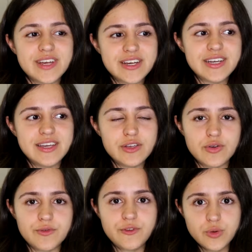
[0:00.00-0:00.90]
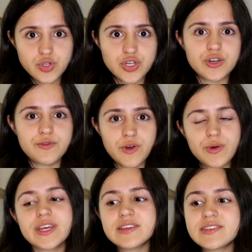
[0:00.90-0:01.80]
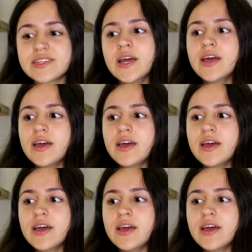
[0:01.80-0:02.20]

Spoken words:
very, you know, future focused.